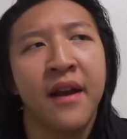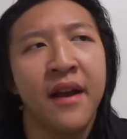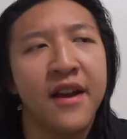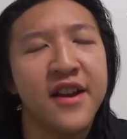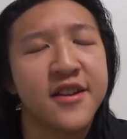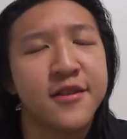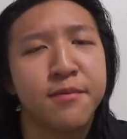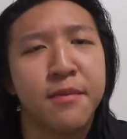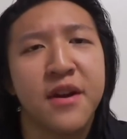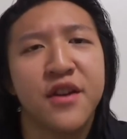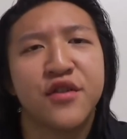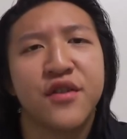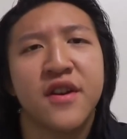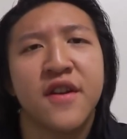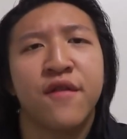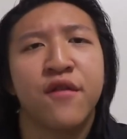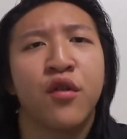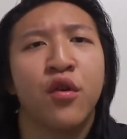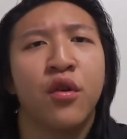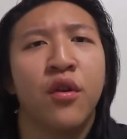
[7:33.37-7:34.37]
especially
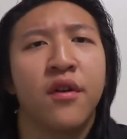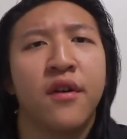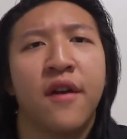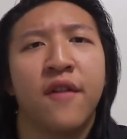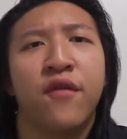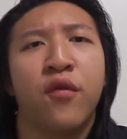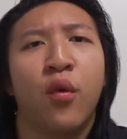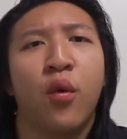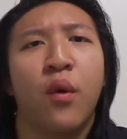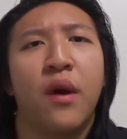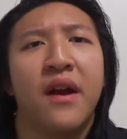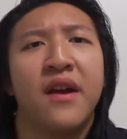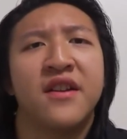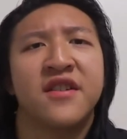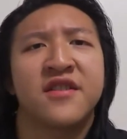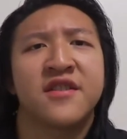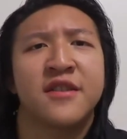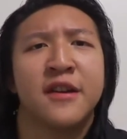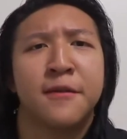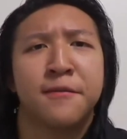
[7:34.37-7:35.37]
if you're looking for a
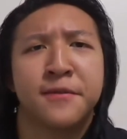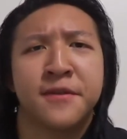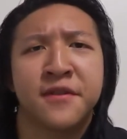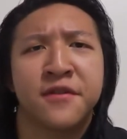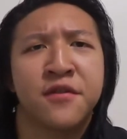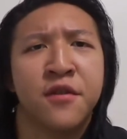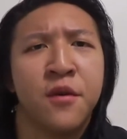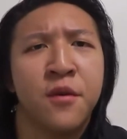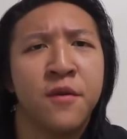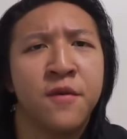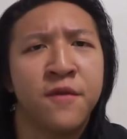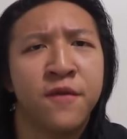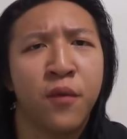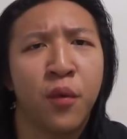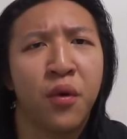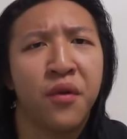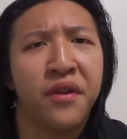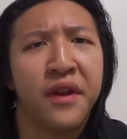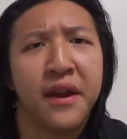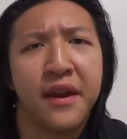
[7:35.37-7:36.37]
substitute
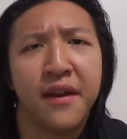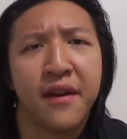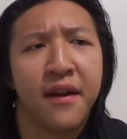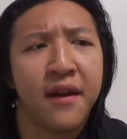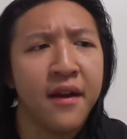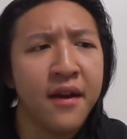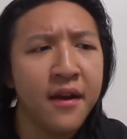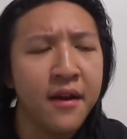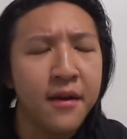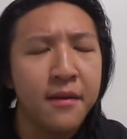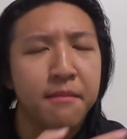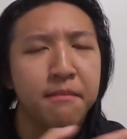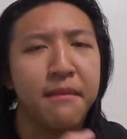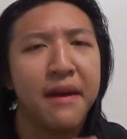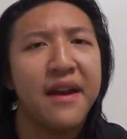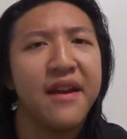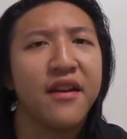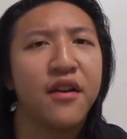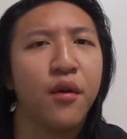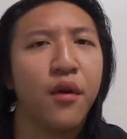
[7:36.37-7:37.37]
for the
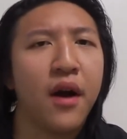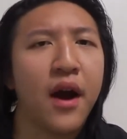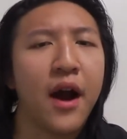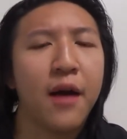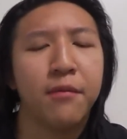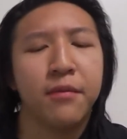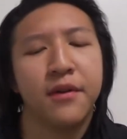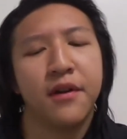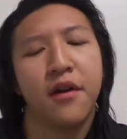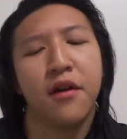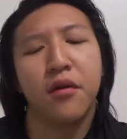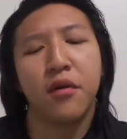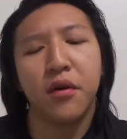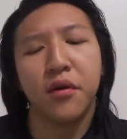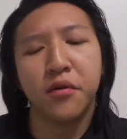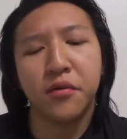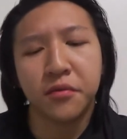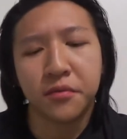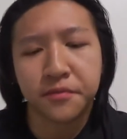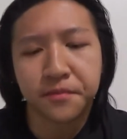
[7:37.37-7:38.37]
mango
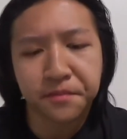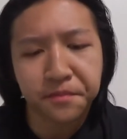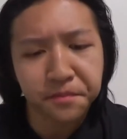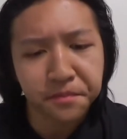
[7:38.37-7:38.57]
habanero.